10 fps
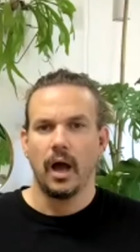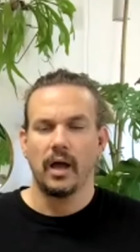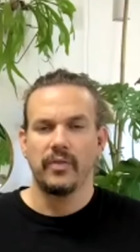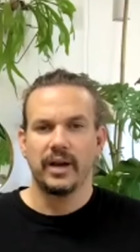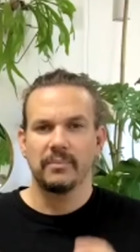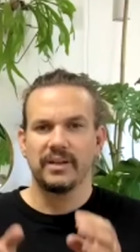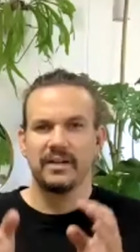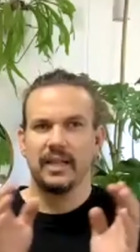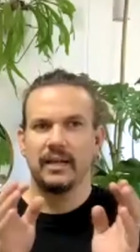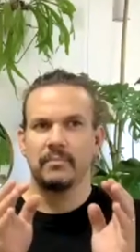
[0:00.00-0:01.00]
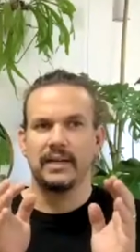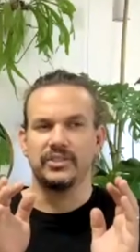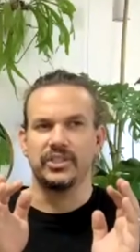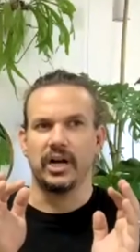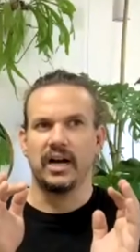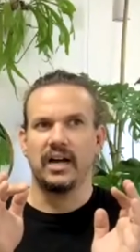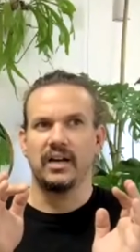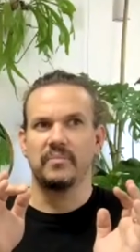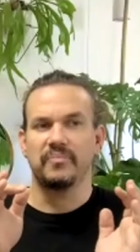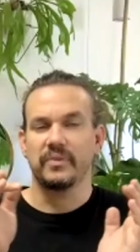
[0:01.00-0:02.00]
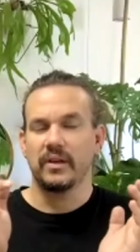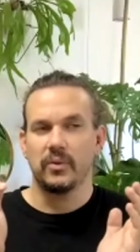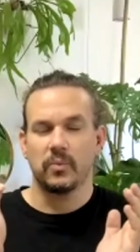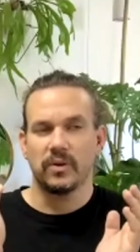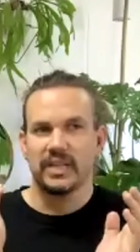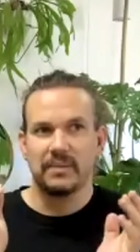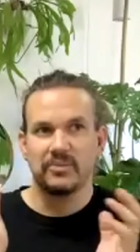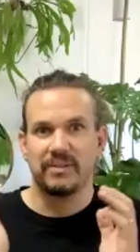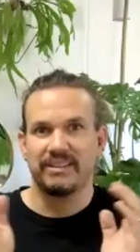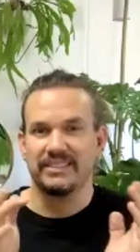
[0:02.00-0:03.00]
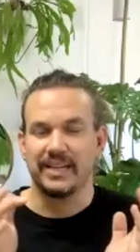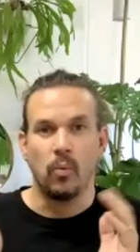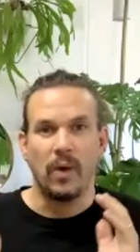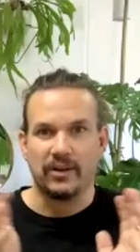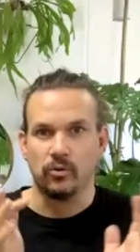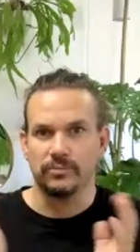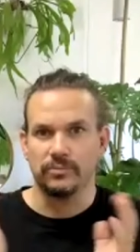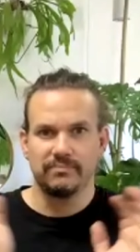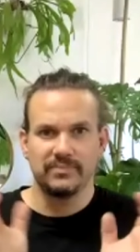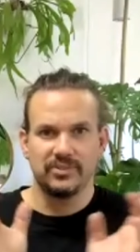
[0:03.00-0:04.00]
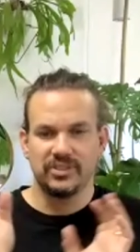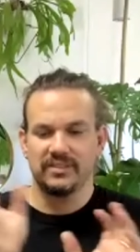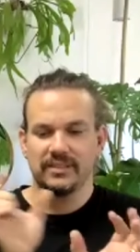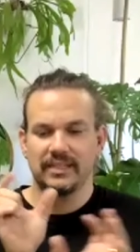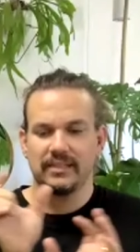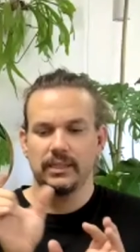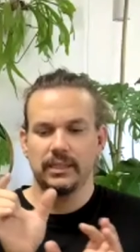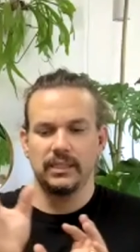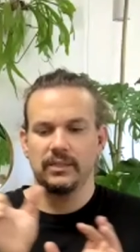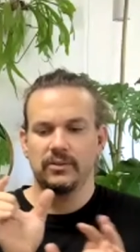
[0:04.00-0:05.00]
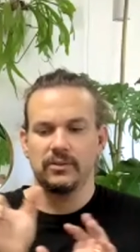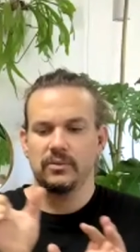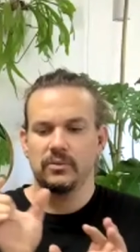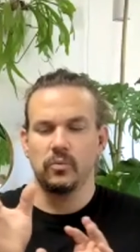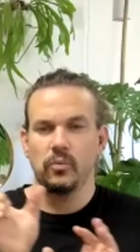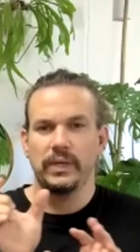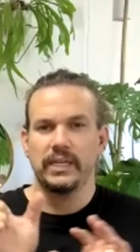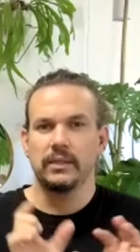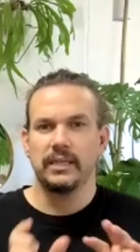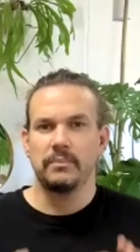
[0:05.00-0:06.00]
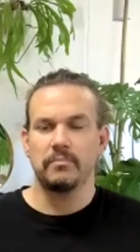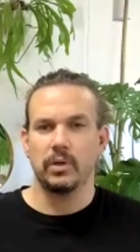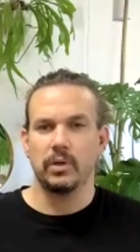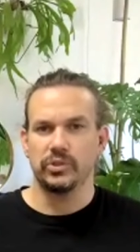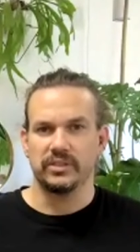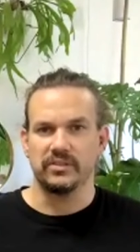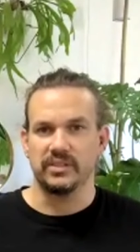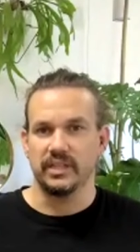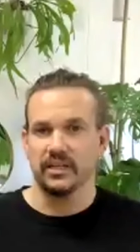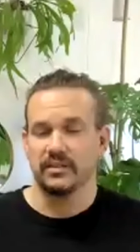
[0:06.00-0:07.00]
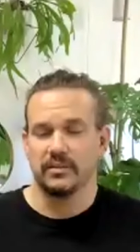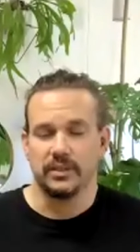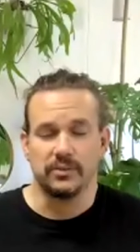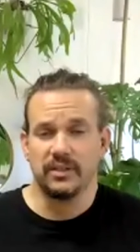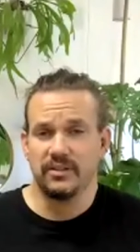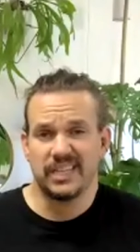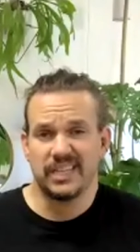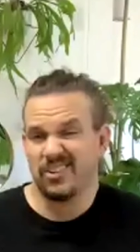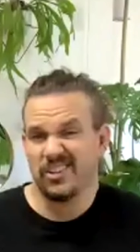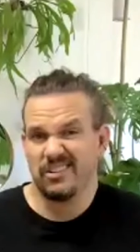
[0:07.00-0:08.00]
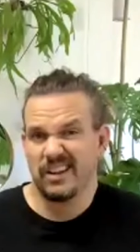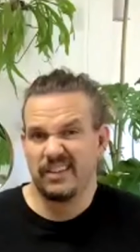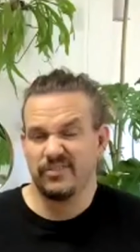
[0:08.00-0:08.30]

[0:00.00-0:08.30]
and then I'm going to let my jaw, the word that comes to mind is like waggle. It's just like little wiggly motions there. You can do that or you don't have